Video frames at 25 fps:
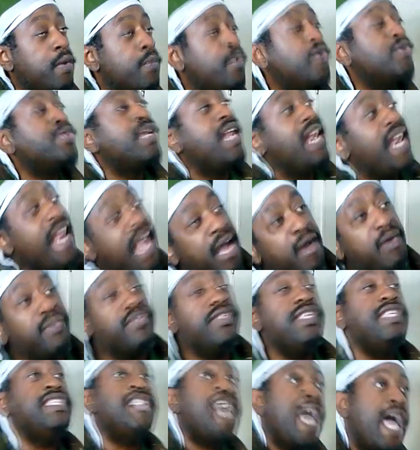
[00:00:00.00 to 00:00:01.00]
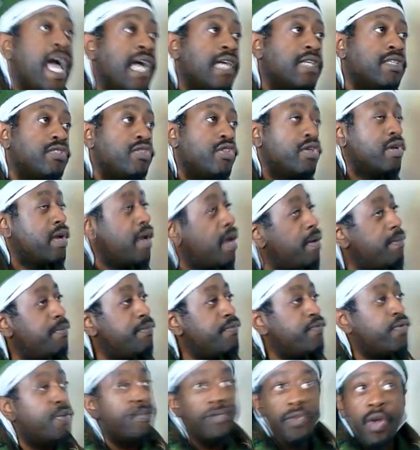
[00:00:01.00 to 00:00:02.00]
which allowed these acts to come
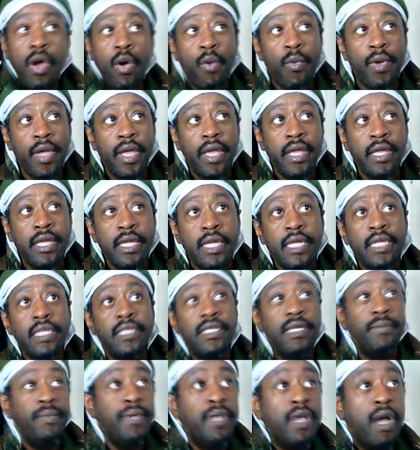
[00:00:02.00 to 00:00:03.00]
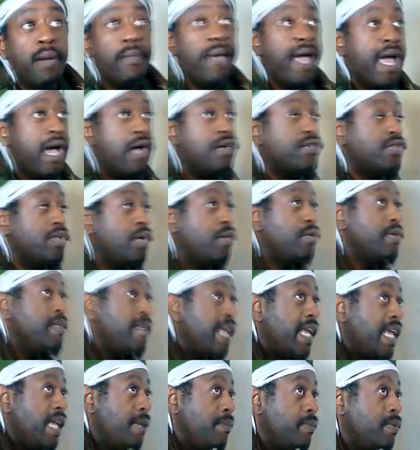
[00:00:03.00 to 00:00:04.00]
from nowhere to become household
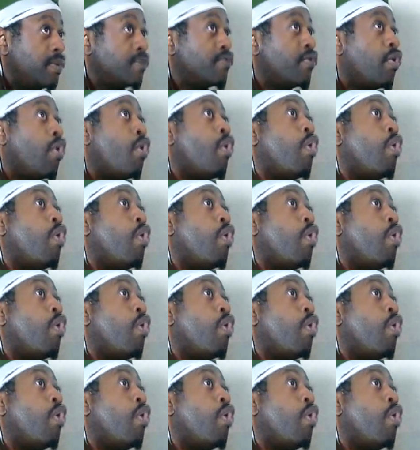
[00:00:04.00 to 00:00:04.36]
names for